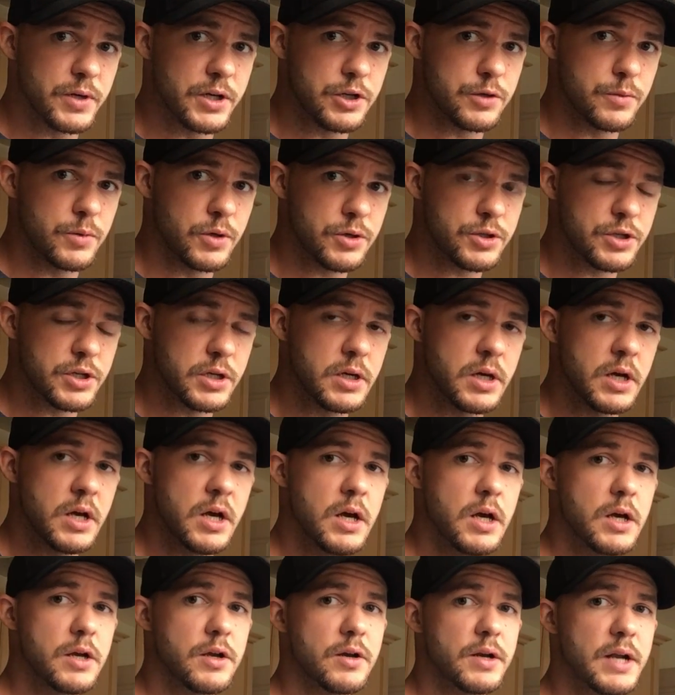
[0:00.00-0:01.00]
range of motion,
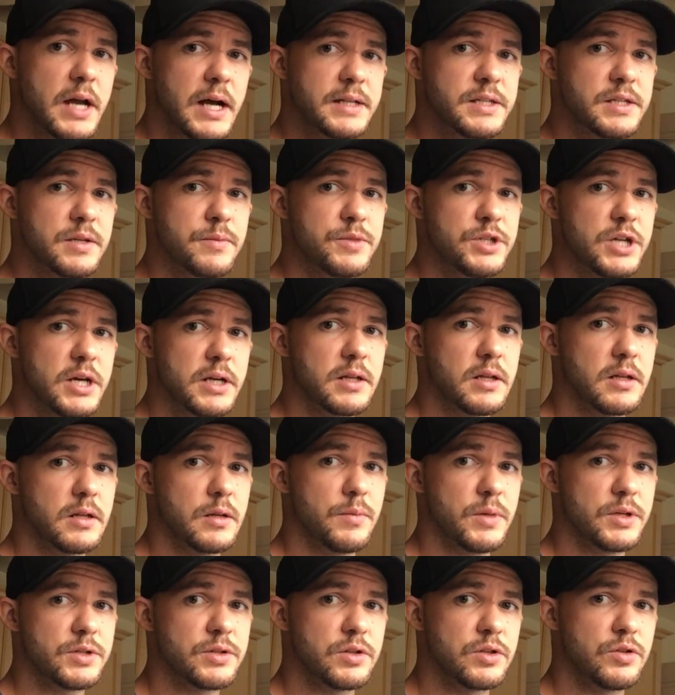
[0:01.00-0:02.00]
you're not subjecting the
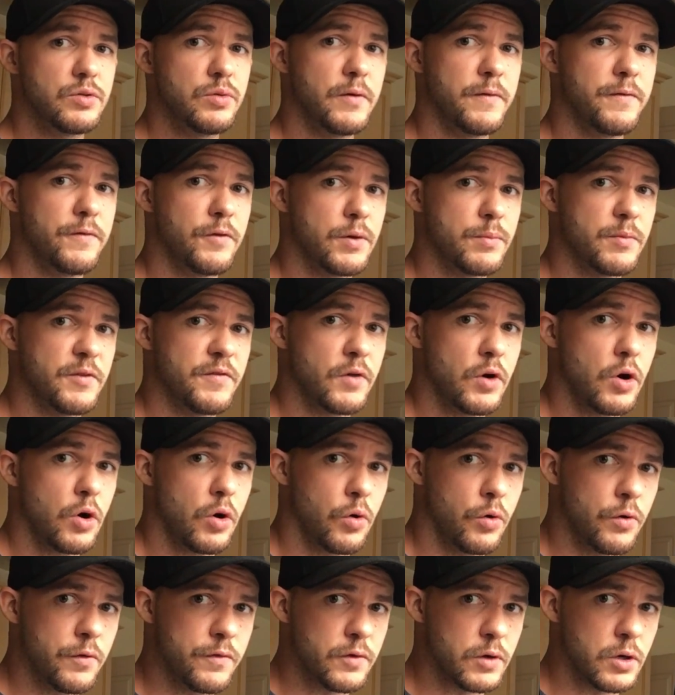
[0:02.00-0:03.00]
muscles to a form of
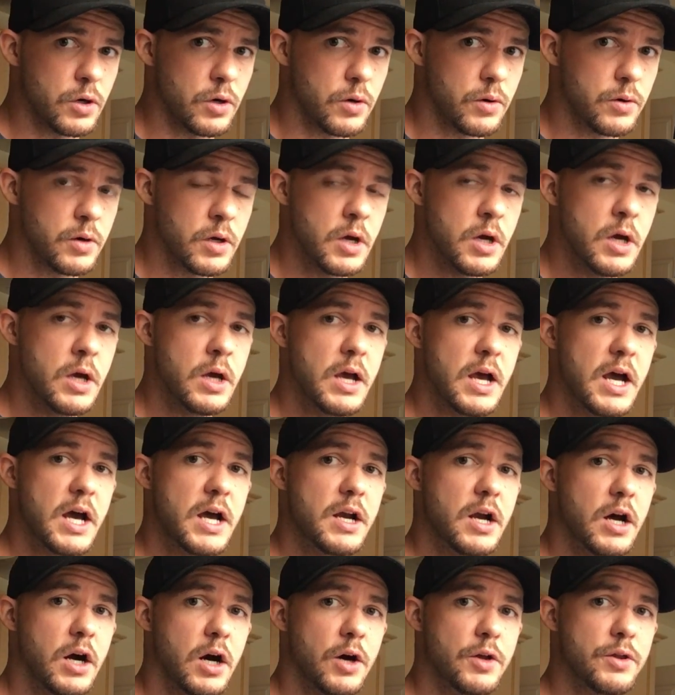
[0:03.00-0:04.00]
overload
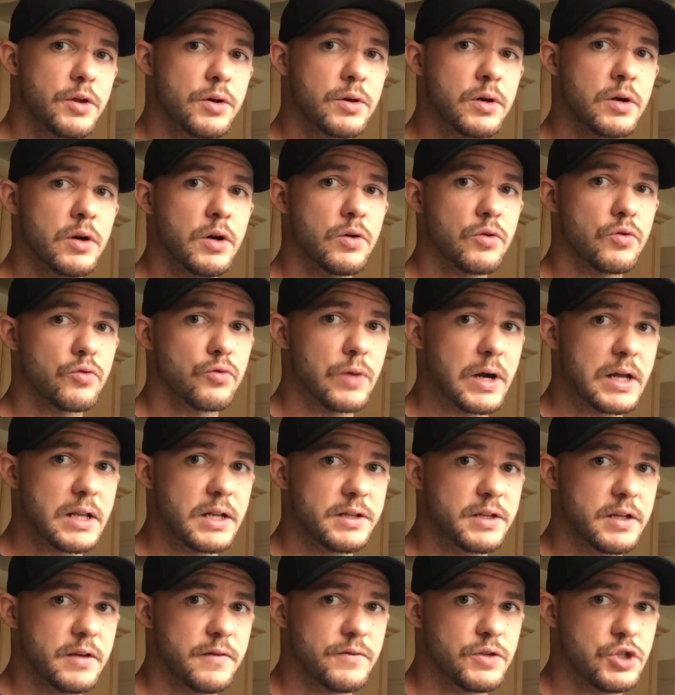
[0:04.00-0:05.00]
at other
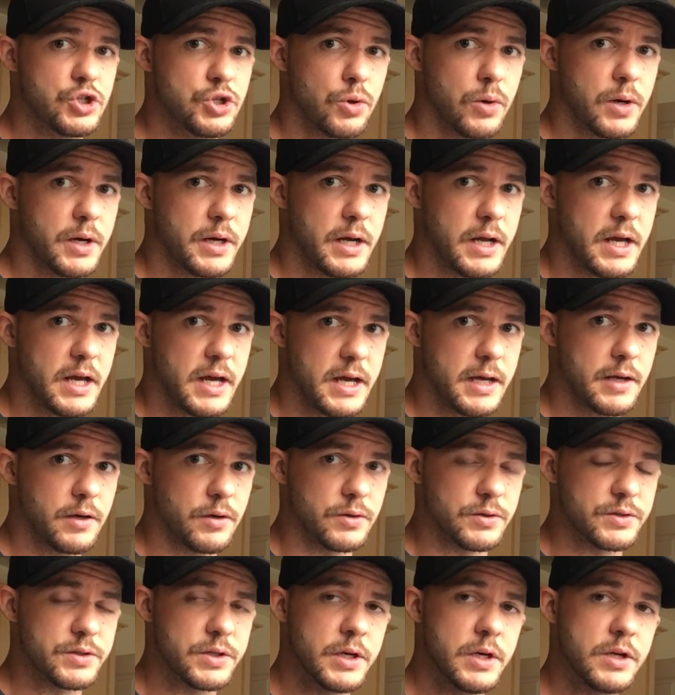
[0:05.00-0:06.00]
relative joint
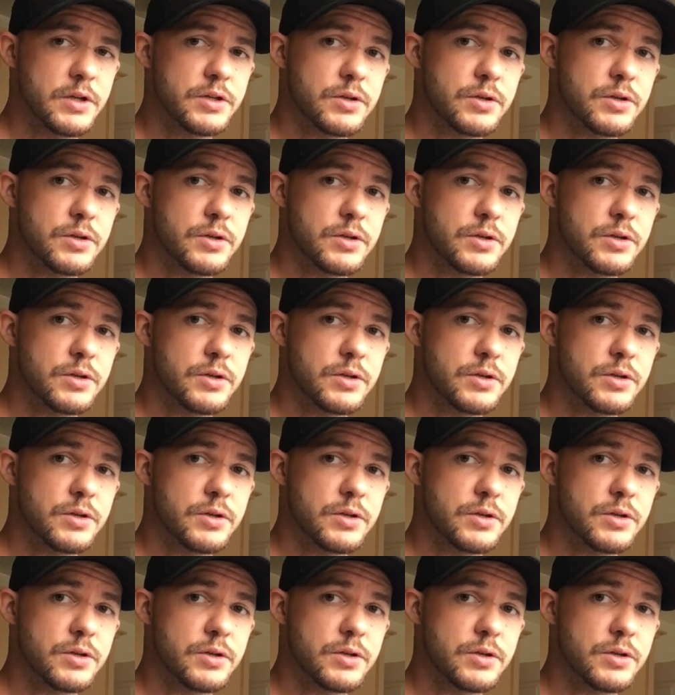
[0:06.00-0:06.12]
angles.